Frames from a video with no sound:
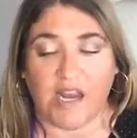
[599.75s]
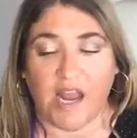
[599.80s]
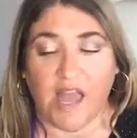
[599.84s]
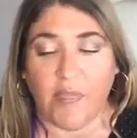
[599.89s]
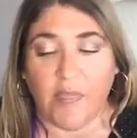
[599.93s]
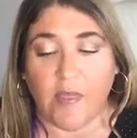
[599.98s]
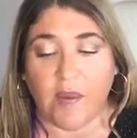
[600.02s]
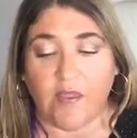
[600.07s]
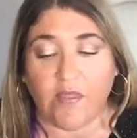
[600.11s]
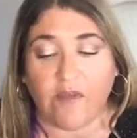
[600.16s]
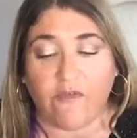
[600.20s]
And
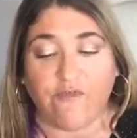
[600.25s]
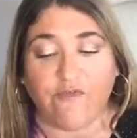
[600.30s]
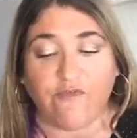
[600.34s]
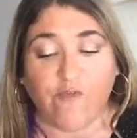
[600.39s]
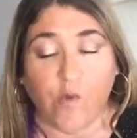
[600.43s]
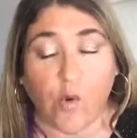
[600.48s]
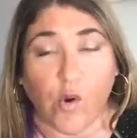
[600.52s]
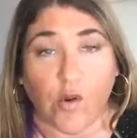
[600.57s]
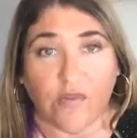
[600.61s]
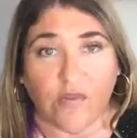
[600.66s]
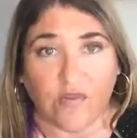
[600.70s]
then the
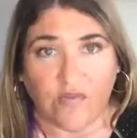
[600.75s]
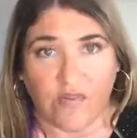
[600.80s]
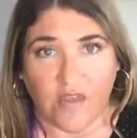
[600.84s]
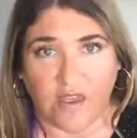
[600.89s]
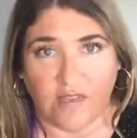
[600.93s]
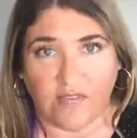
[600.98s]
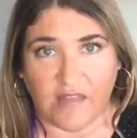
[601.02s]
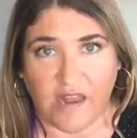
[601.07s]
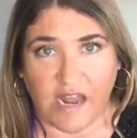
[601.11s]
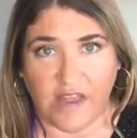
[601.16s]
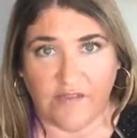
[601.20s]
fourth thing
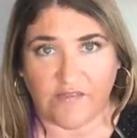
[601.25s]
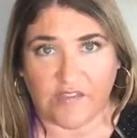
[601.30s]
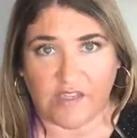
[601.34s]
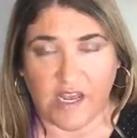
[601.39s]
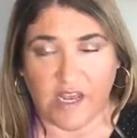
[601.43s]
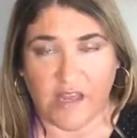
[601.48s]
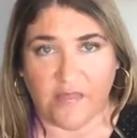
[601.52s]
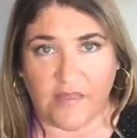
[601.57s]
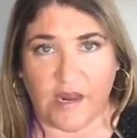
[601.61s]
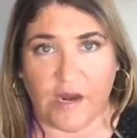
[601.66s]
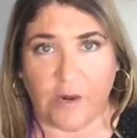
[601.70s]
that I've
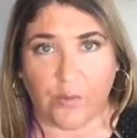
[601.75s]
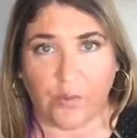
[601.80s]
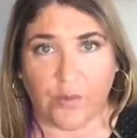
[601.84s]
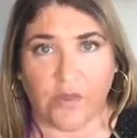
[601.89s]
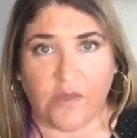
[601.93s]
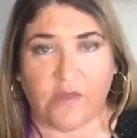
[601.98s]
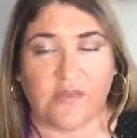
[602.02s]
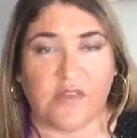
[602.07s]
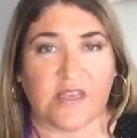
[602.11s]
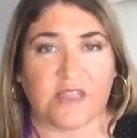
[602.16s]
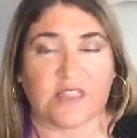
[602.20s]
done that I really
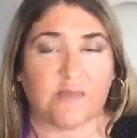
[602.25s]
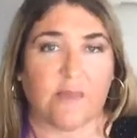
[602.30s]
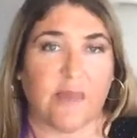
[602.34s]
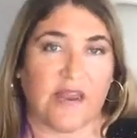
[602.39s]
think's made a